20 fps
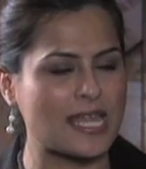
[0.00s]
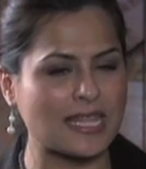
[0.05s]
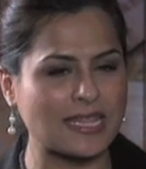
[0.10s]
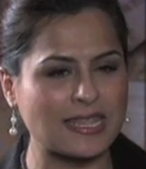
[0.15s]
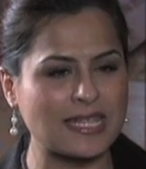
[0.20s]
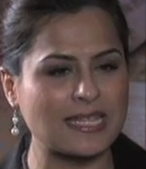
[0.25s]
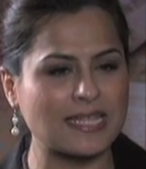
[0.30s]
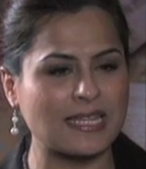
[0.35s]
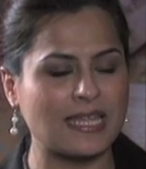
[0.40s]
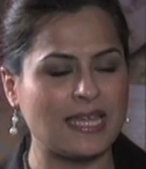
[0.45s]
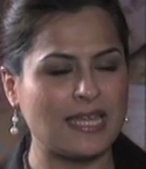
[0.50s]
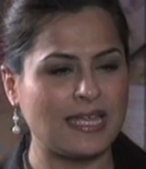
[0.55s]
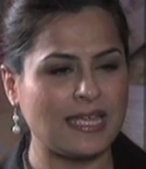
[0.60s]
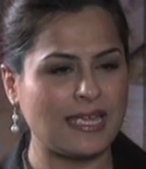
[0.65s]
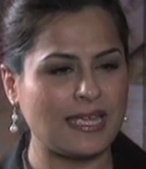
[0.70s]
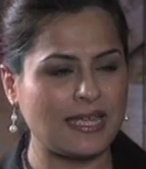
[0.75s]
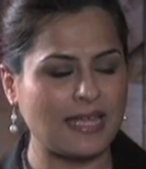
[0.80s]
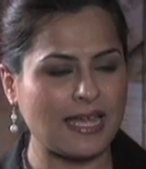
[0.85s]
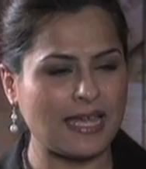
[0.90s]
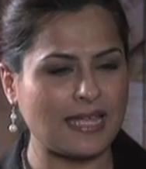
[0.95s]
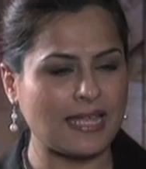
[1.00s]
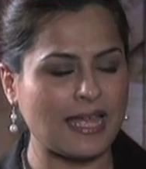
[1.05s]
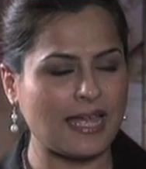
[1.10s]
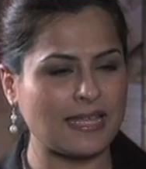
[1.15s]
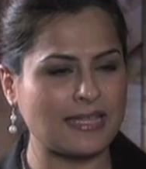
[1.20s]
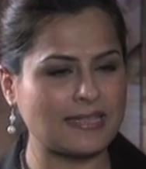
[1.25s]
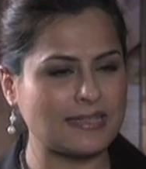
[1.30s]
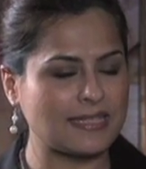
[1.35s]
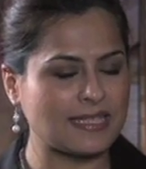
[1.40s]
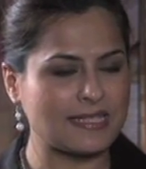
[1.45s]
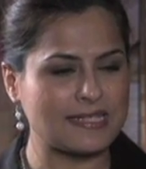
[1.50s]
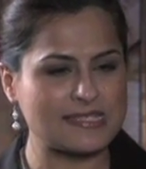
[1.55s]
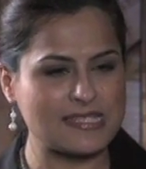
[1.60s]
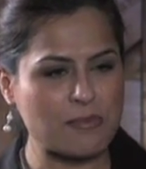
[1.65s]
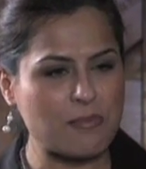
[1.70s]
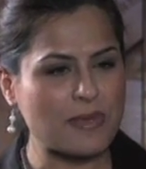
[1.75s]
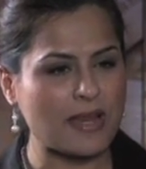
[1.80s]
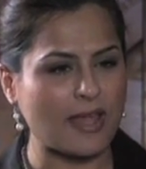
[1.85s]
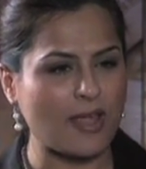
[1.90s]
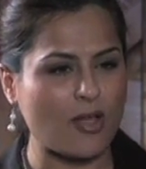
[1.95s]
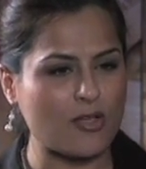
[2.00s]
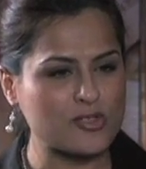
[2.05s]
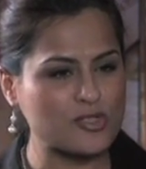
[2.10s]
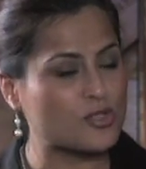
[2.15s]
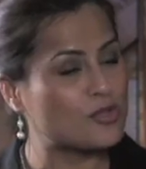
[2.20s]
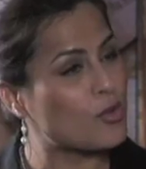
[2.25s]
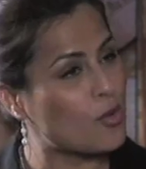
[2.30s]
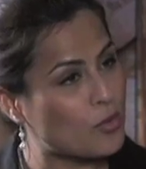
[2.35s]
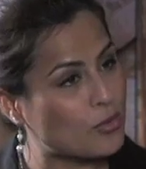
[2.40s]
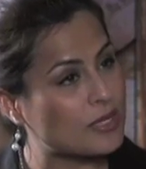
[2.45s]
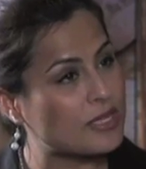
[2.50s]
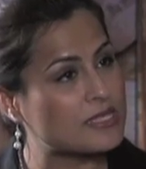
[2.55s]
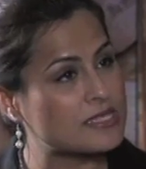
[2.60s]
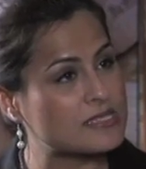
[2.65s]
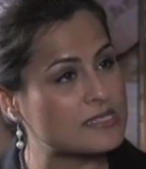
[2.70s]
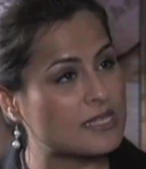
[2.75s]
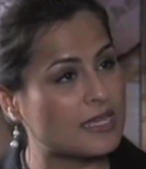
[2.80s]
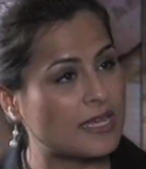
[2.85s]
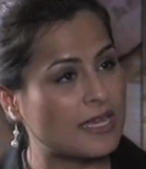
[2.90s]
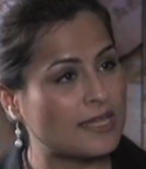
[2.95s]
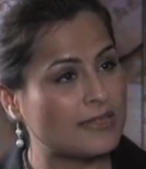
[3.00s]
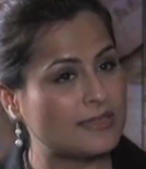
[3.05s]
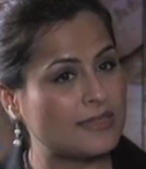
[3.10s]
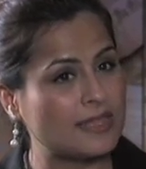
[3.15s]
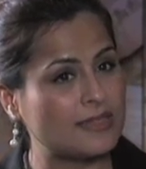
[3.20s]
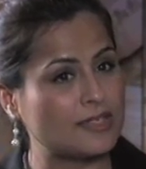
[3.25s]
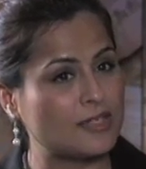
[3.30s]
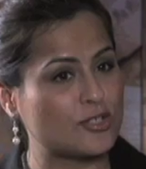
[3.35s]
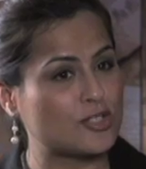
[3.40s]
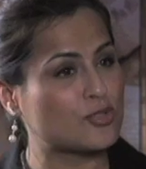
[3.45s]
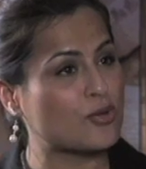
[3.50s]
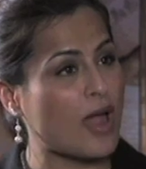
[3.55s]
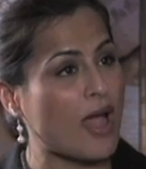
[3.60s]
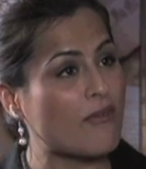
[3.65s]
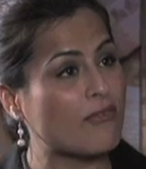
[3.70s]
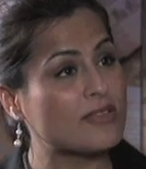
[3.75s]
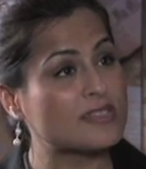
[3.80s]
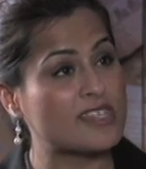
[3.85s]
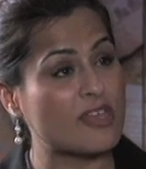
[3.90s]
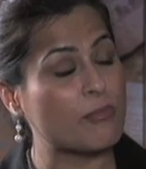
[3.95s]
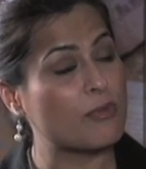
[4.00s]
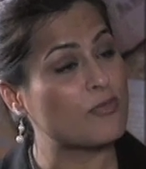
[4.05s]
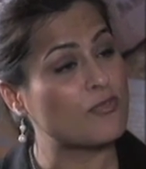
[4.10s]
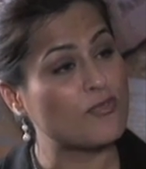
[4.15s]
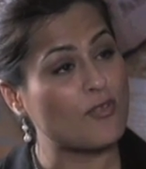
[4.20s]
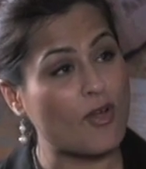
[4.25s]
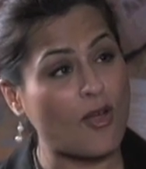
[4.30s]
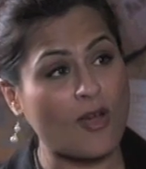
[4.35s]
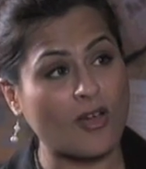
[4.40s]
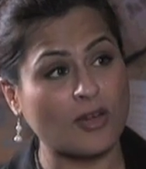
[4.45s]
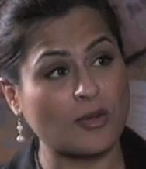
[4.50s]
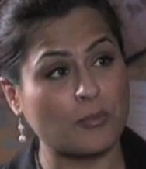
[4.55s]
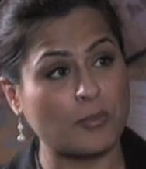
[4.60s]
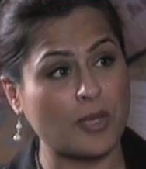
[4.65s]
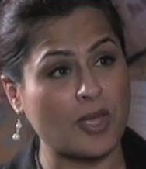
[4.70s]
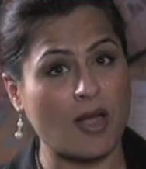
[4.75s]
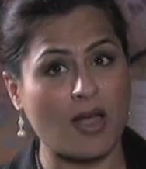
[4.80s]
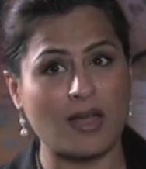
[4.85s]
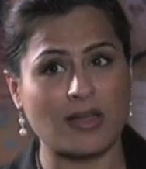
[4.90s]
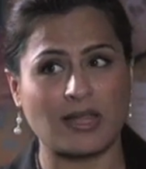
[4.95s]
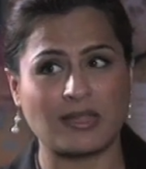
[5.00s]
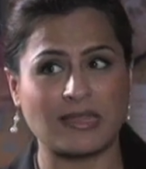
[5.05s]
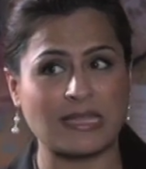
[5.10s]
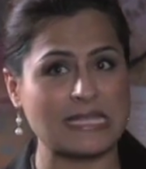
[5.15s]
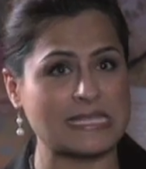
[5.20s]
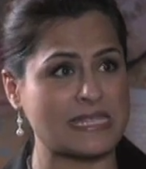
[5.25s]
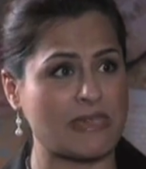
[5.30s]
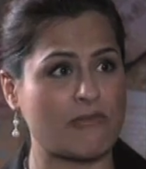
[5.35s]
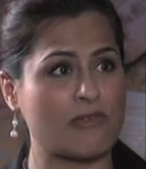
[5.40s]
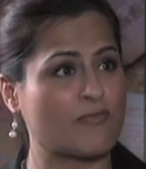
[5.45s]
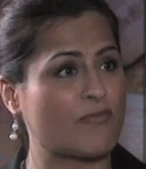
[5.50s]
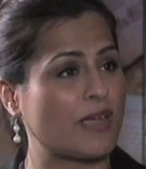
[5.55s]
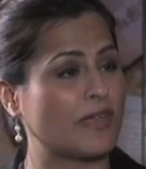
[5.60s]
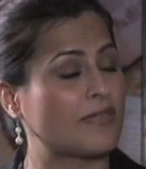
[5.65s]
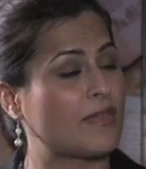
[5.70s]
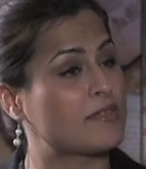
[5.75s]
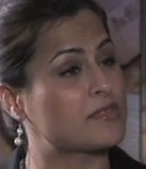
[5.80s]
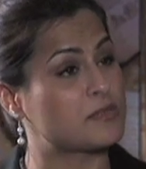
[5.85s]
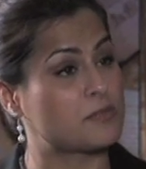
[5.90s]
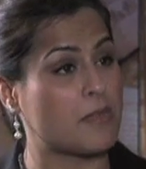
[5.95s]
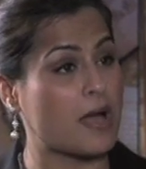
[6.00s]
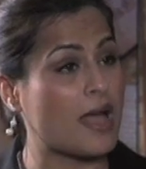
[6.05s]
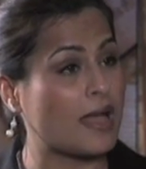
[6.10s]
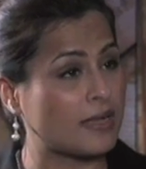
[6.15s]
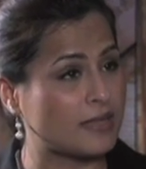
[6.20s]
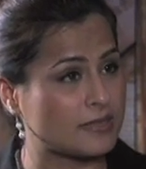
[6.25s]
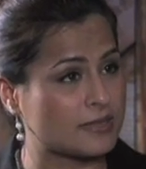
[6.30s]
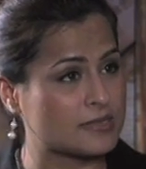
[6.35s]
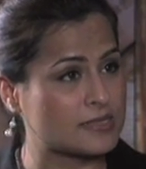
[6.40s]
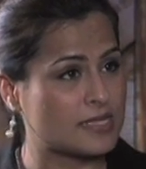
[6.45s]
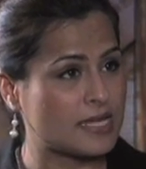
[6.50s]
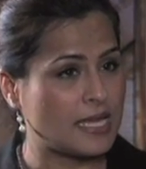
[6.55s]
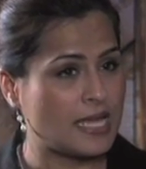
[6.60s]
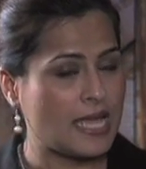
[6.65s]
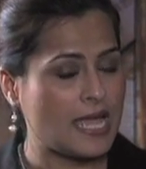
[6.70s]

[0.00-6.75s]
And I think it, at, at the exhibit I also noticed that their travels have been far and beyond, I think seventy-five thousand miles.